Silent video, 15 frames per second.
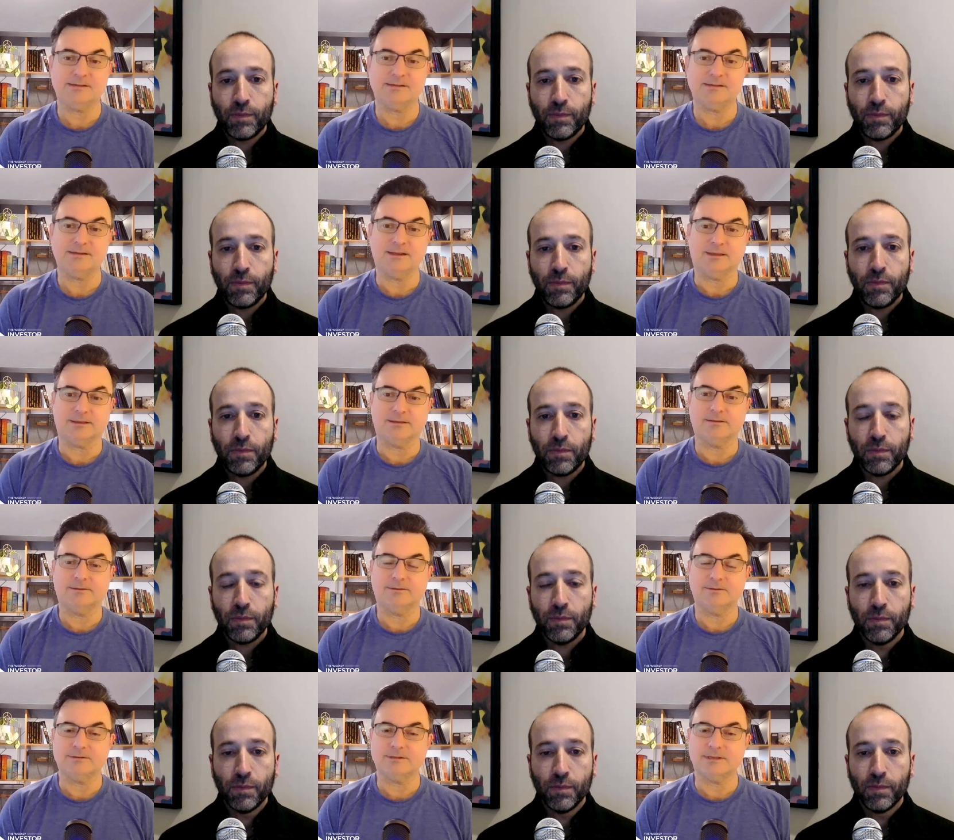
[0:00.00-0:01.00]

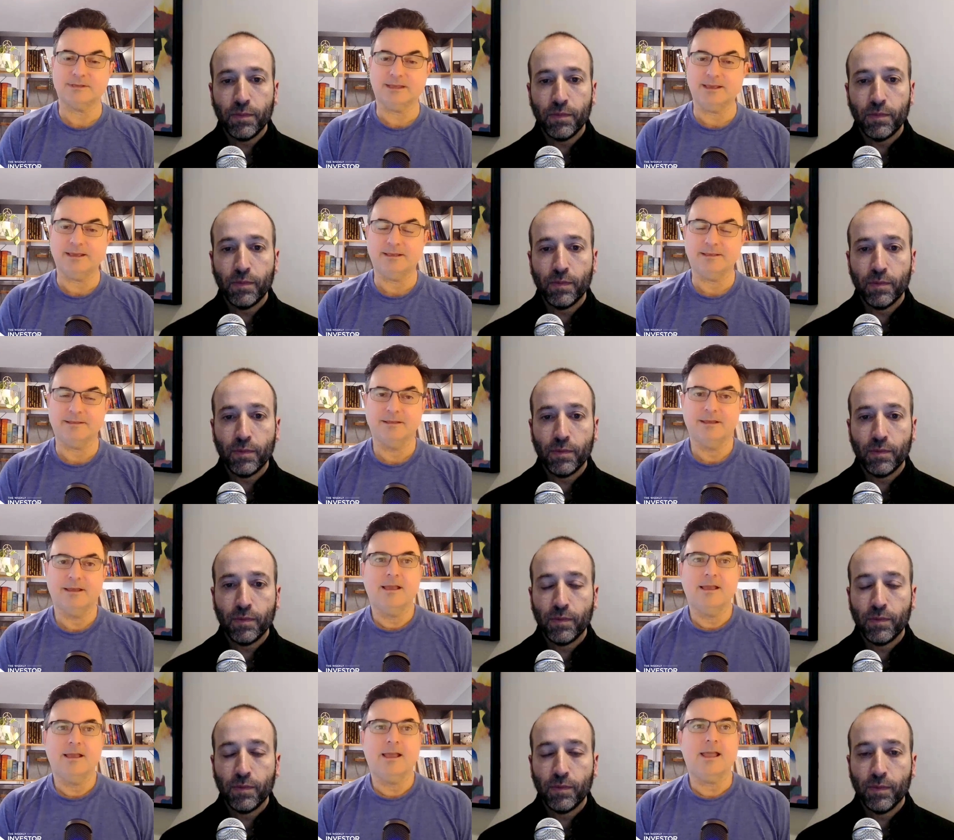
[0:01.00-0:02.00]
Speaker 1: Fantastic, good to
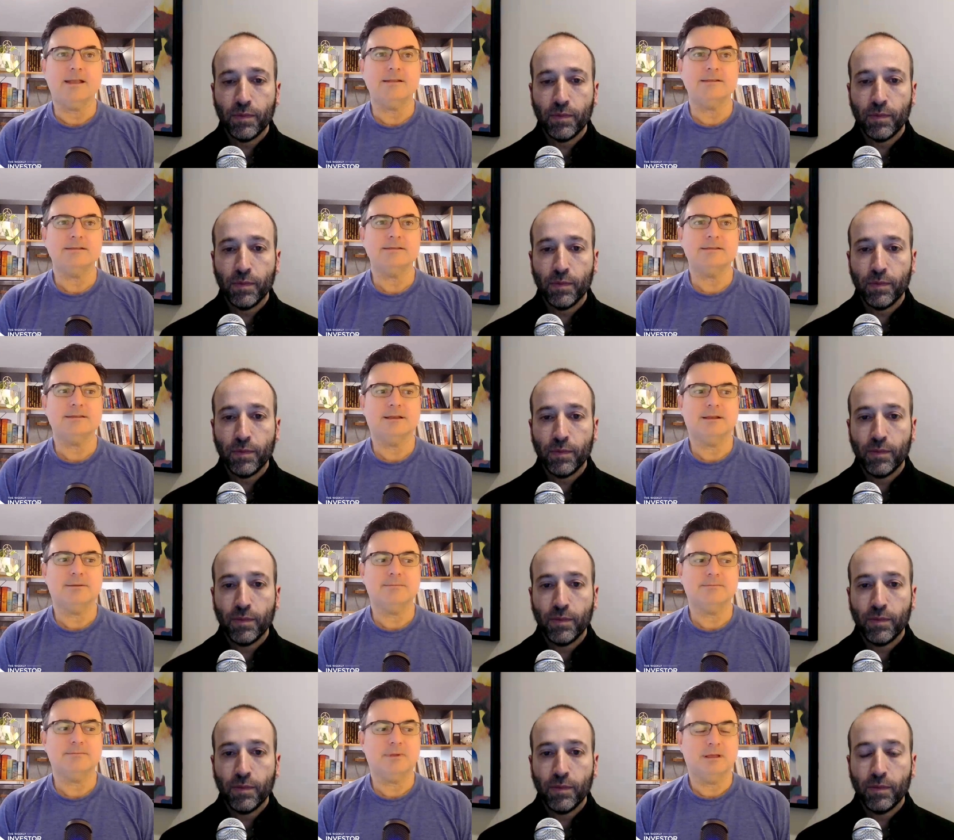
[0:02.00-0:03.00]
hear,
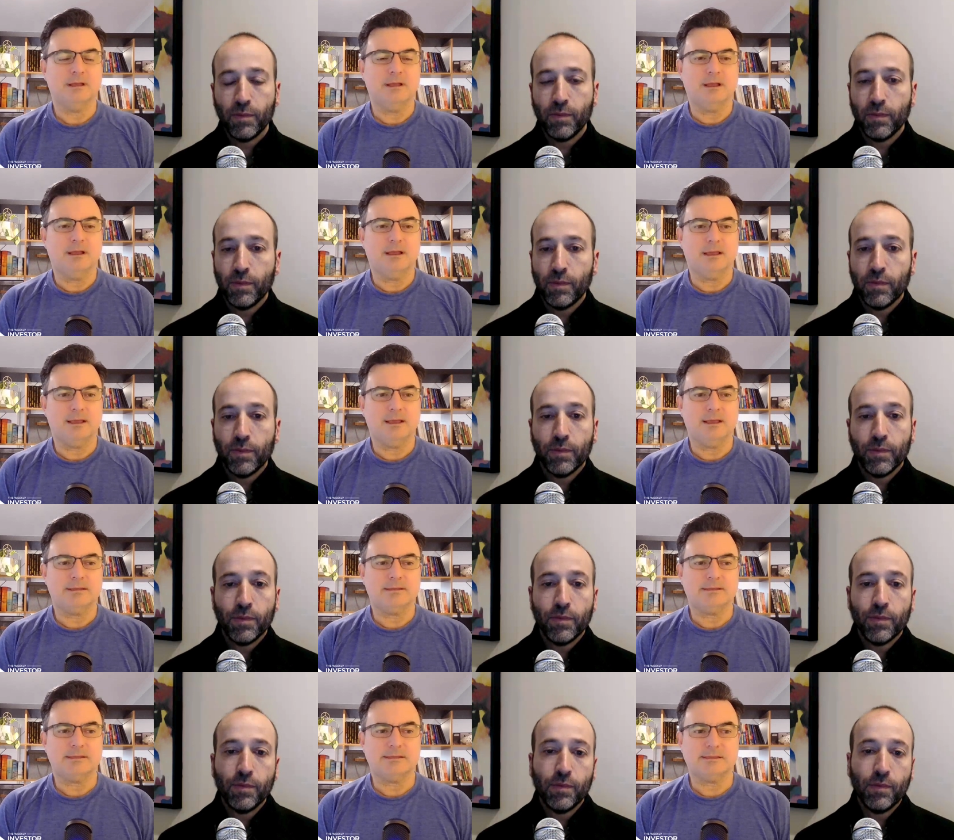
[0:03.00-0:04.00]
and. Um,
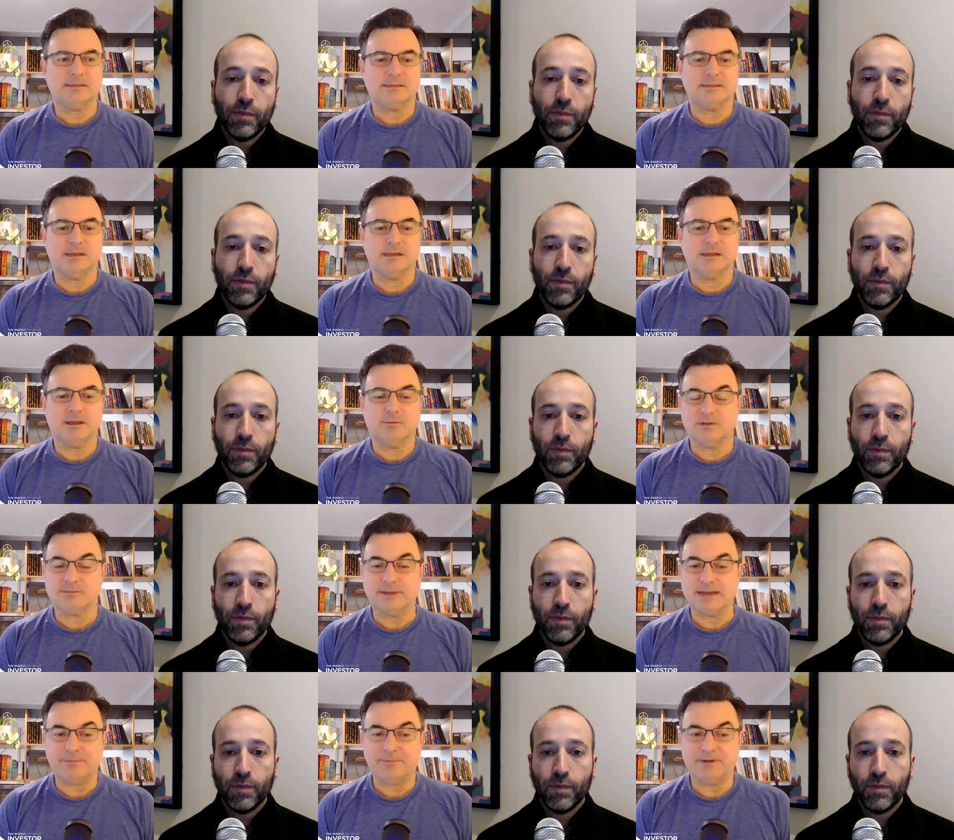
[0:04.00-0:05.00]
it's
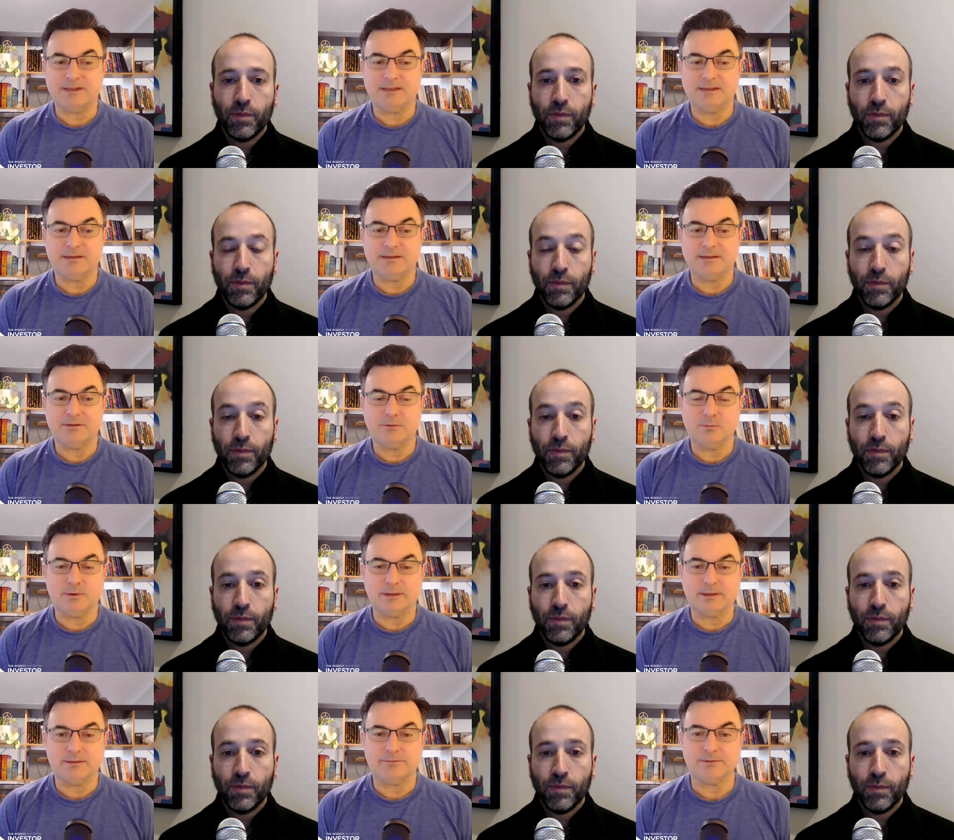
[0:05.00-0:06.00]
uh, what's been happening
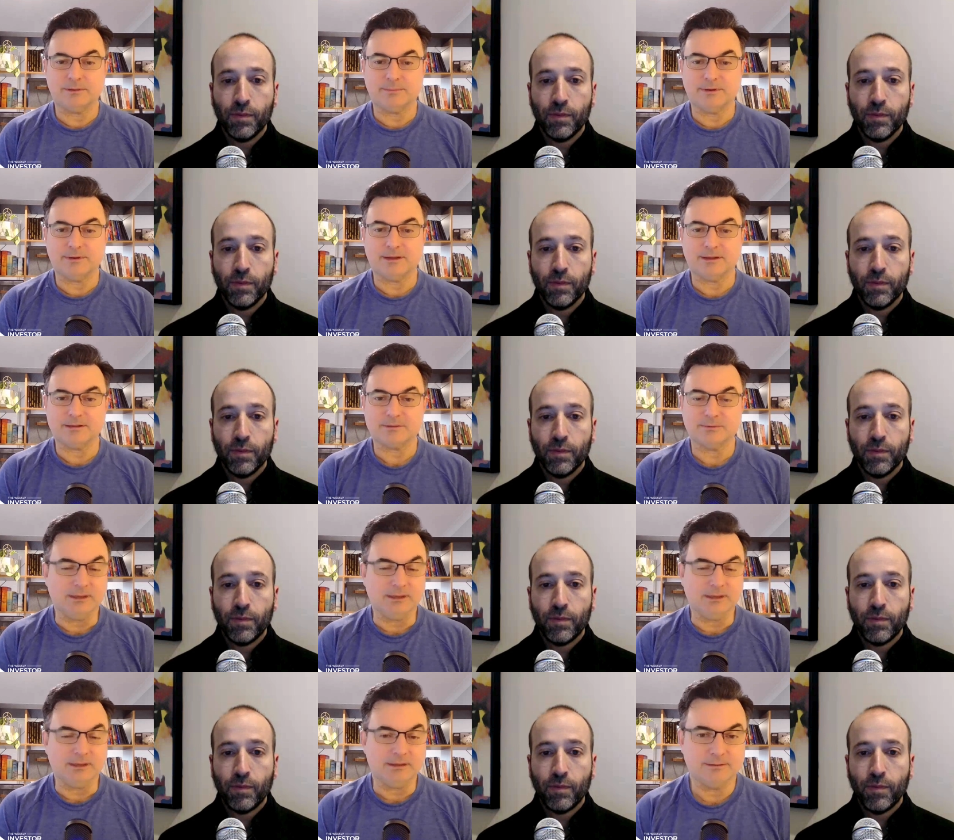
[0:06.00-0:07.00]
in your week for the
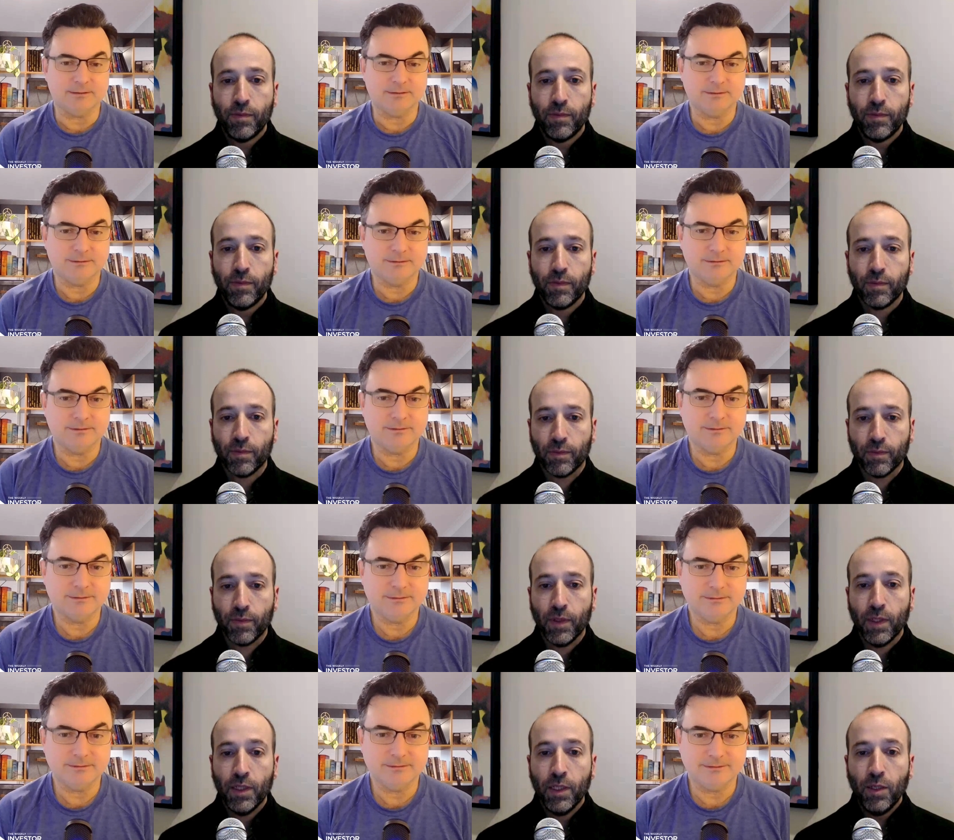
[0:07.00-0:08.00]
past week?
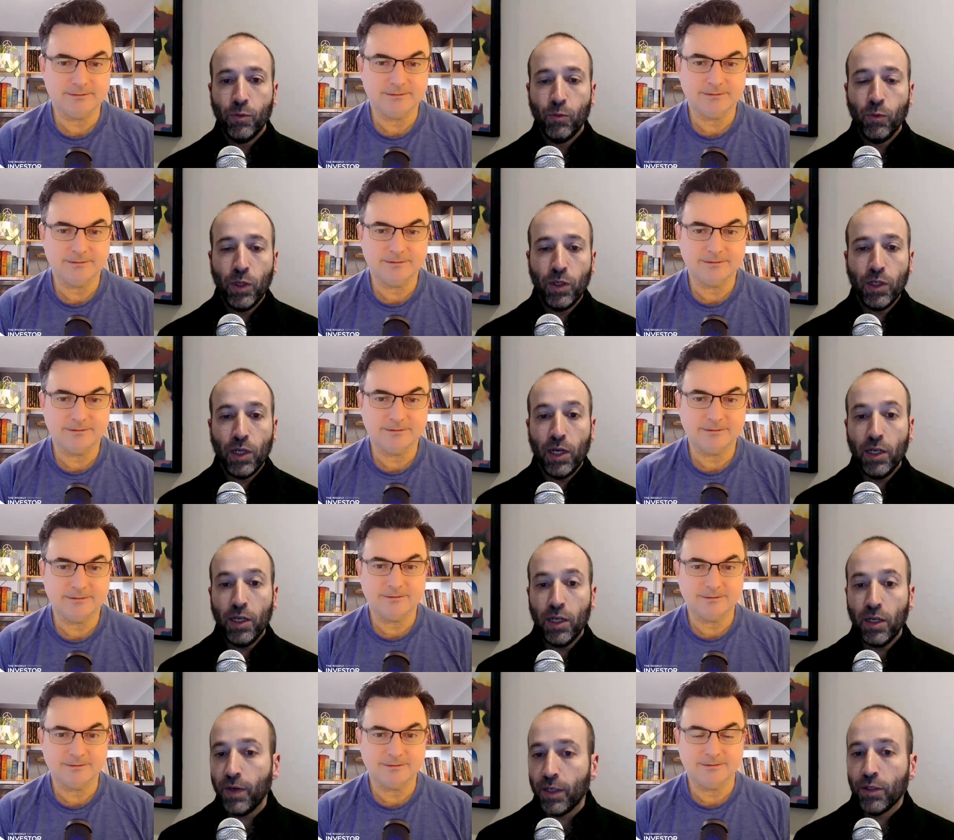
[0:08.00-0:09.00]
Speaker 2: Well,
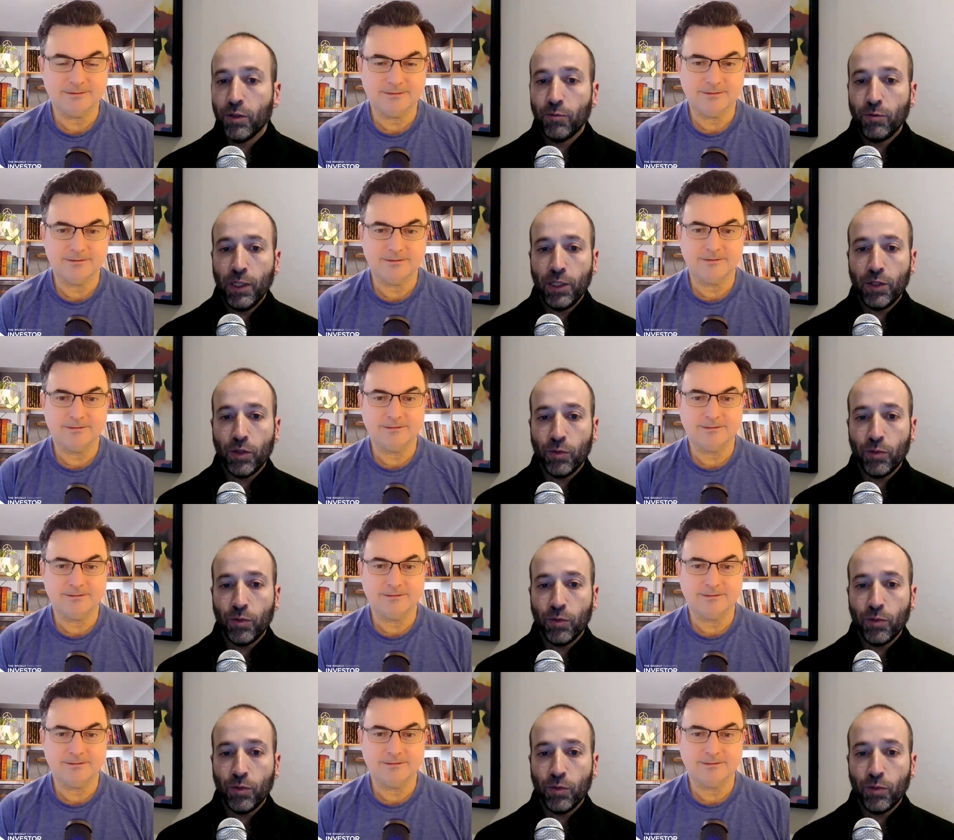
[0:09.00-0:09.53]
I, have had a really